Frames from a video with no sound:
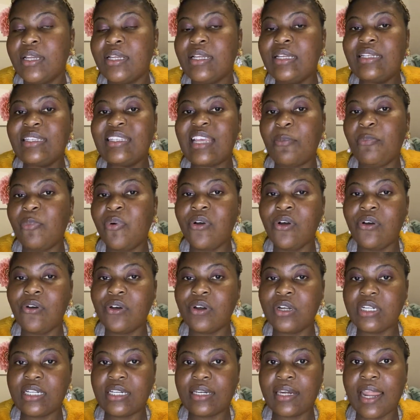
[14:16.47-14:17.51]

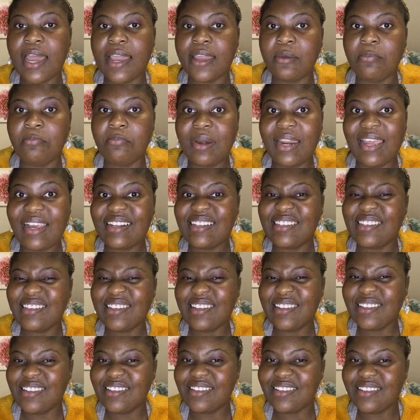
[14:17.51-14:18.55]
support like blacks
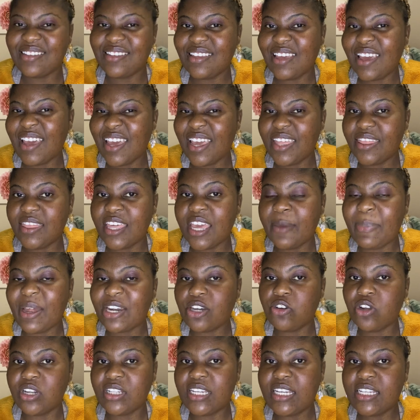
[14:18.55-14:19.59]
here and there, but
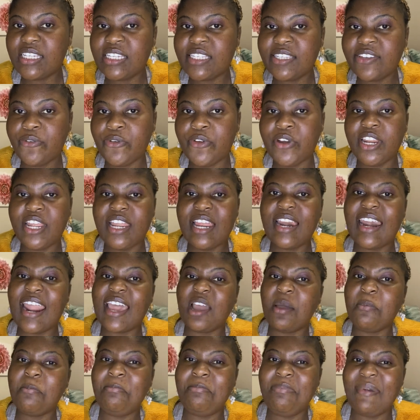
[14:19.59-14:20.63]
not necessarily like a
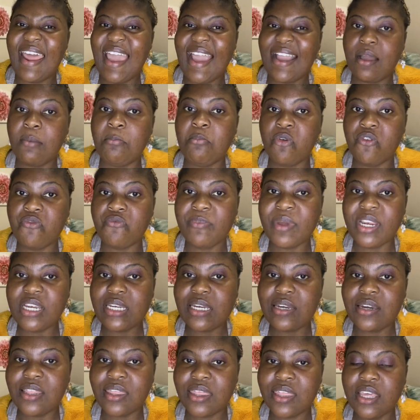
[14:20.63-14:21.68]
black movement
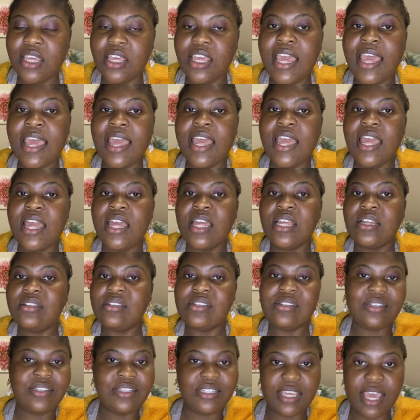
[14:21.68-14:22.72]
in a thing.
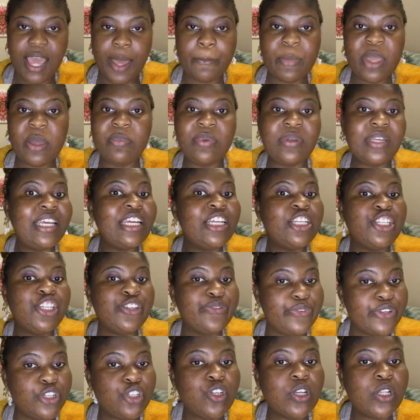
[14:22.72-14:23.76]
Maybe
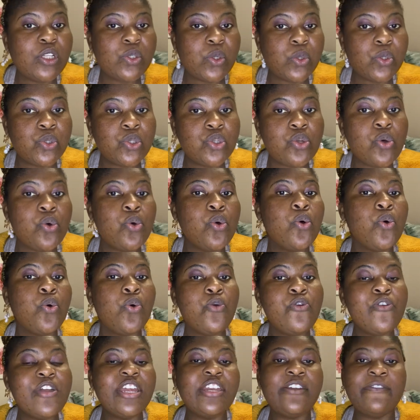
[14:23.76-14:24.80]
individuals or so
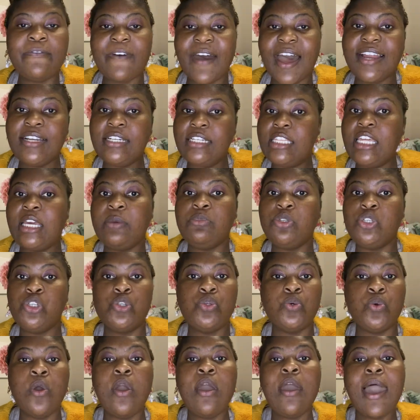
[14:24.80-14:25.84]
who invite them
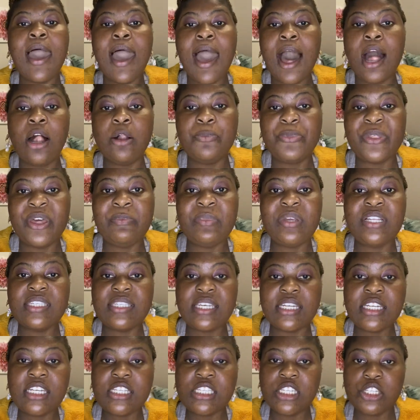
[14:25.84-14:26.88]
to help them in
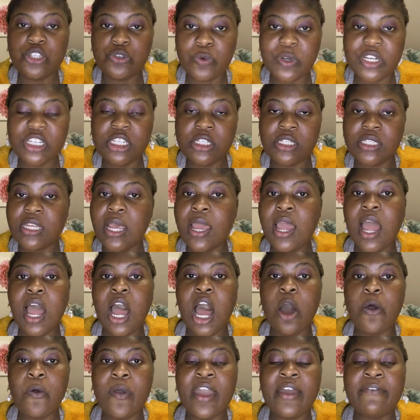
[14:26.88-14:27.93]
certain situations.
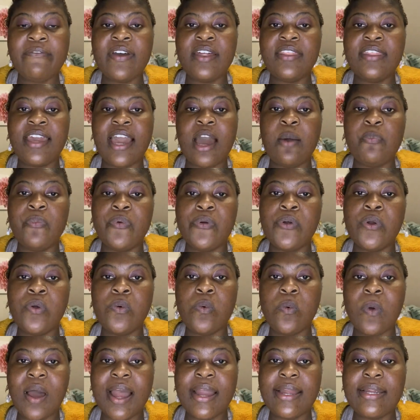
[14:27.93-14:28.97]
However, they are
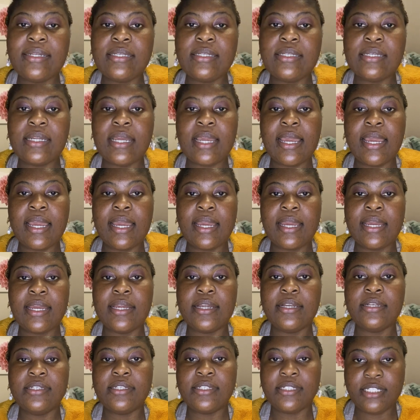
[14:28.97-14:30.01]
pro-white,
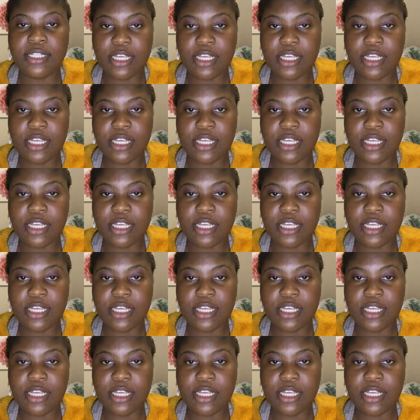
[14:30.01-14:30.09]
and